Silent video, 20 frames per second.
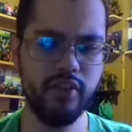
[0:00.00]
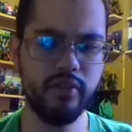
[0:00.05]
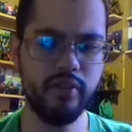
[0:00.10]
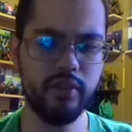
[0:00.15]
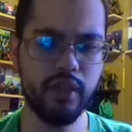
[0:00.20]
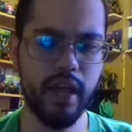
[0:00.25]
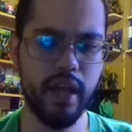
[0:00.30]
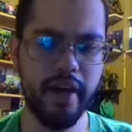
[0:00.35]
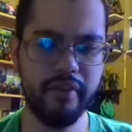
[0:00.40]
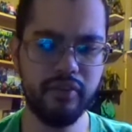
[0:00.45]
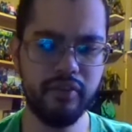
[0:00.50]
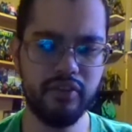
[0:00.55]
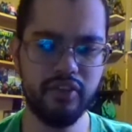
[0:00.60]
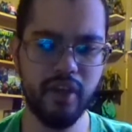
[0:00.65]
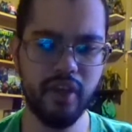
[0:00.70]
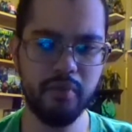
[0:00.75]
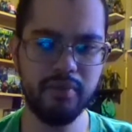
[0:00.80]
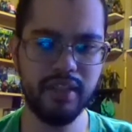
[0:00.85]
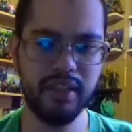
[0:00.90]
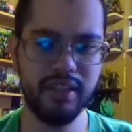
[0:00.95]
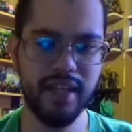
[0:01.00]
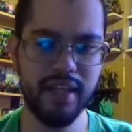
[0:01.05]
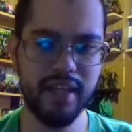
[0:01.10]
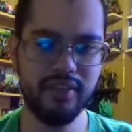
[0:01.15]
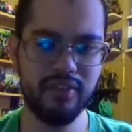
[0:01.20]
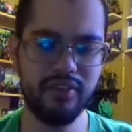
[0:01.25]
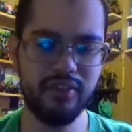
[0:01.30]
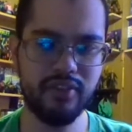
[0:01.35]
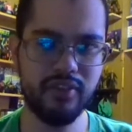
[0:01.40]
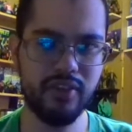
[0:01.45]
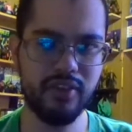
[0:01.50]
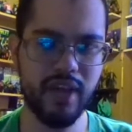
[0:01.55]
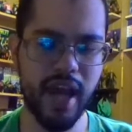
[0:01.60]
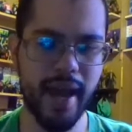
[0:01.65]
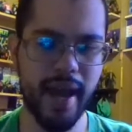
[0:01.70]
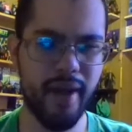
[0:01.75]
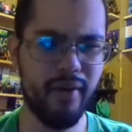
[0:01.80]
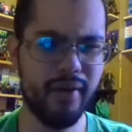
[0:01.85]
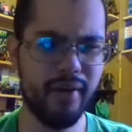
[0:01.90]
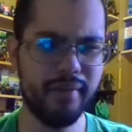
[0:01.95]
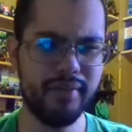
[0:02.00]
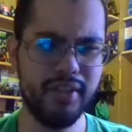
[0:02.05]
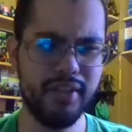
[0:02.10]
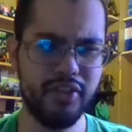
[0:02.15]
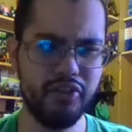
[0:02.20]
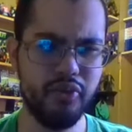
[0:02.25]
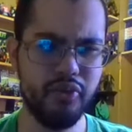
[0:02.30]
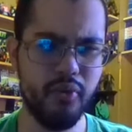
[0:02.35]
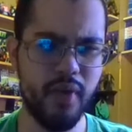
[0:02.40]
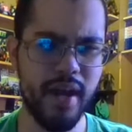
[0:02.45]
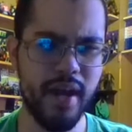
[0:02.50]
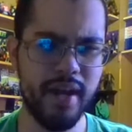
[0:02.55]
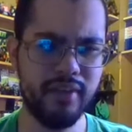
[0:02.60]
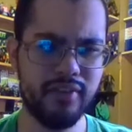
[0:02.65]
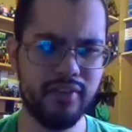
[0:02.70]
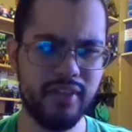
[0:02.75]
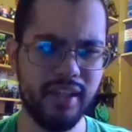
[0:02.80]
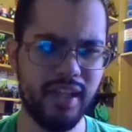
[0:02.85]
you love something that's out of the US,